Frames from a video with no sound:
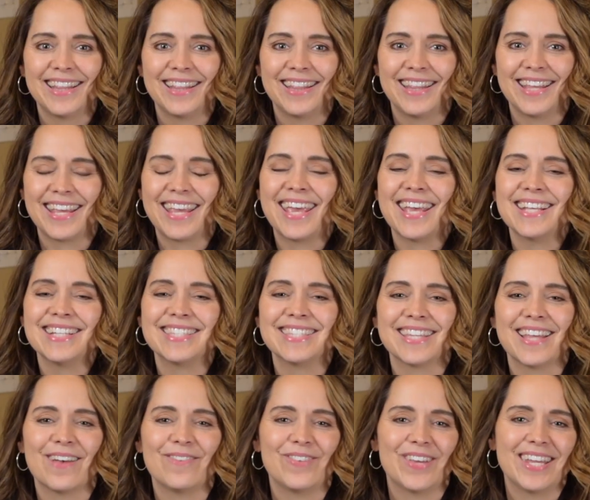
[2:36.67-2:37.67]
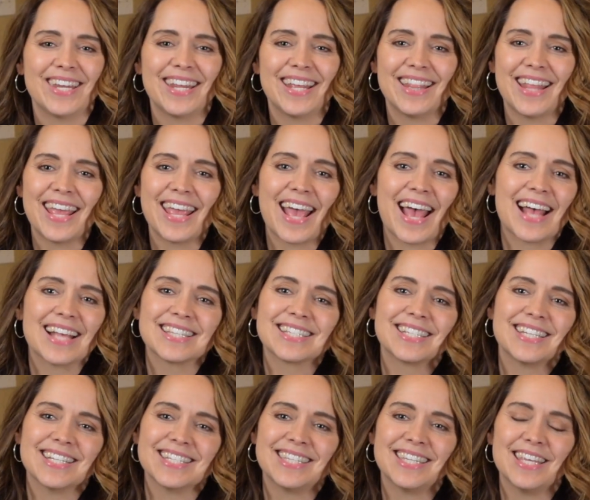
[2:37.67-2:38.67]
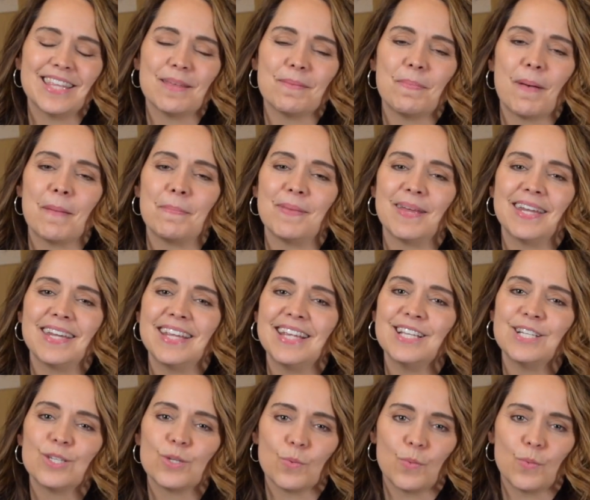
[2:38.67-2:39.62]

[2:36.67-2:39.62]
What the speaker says: The kids love it, and they ask to see the puppet each